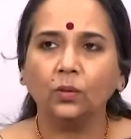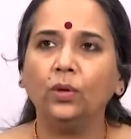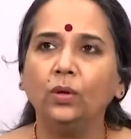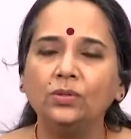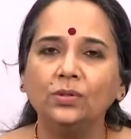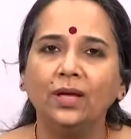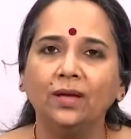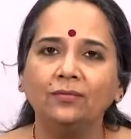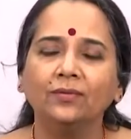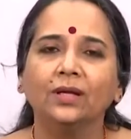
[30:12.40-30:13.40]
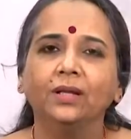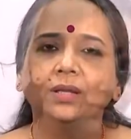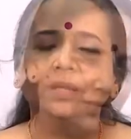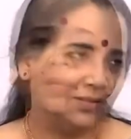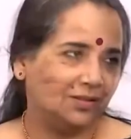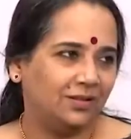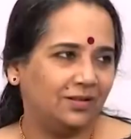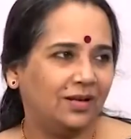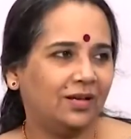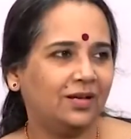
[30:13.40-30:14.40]
We also have the,
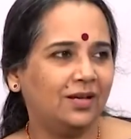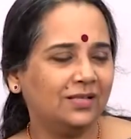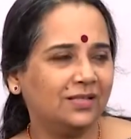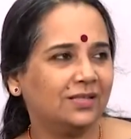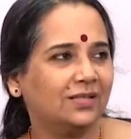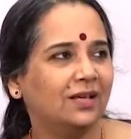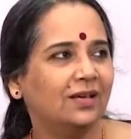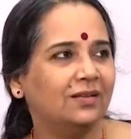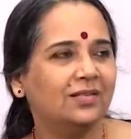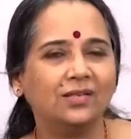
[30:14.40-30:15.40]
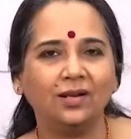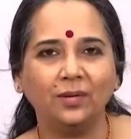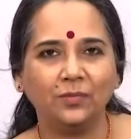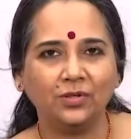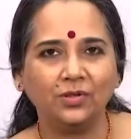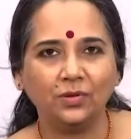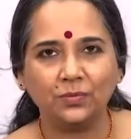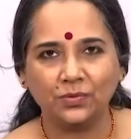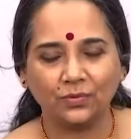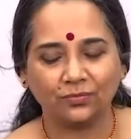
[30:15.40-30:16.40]
the ragas are described in
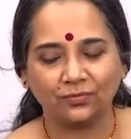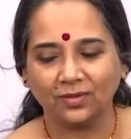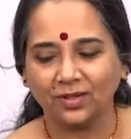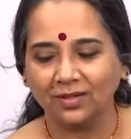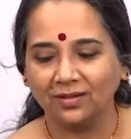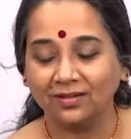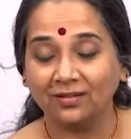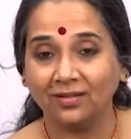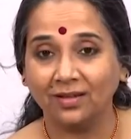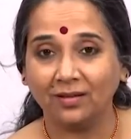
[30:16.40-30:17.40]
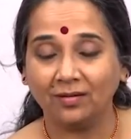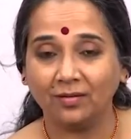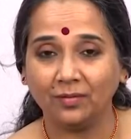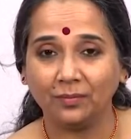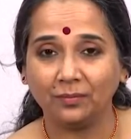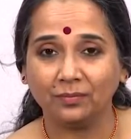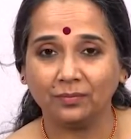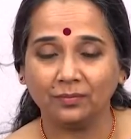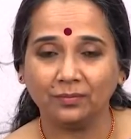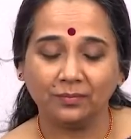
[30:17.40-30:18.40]
terms of their uh,
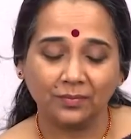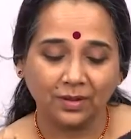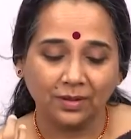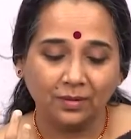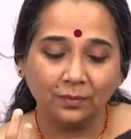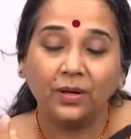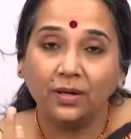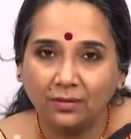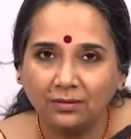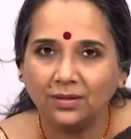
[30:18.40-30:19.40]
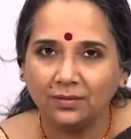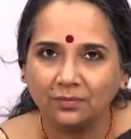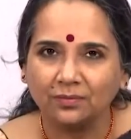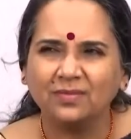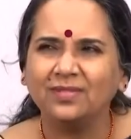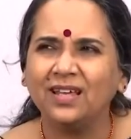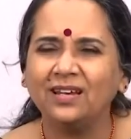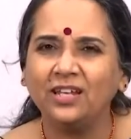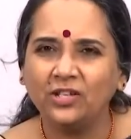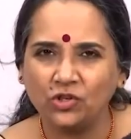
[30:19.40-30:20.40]
prakriti, their
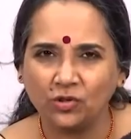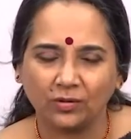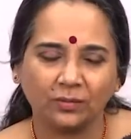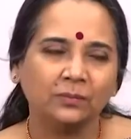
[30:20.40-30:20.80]
nature.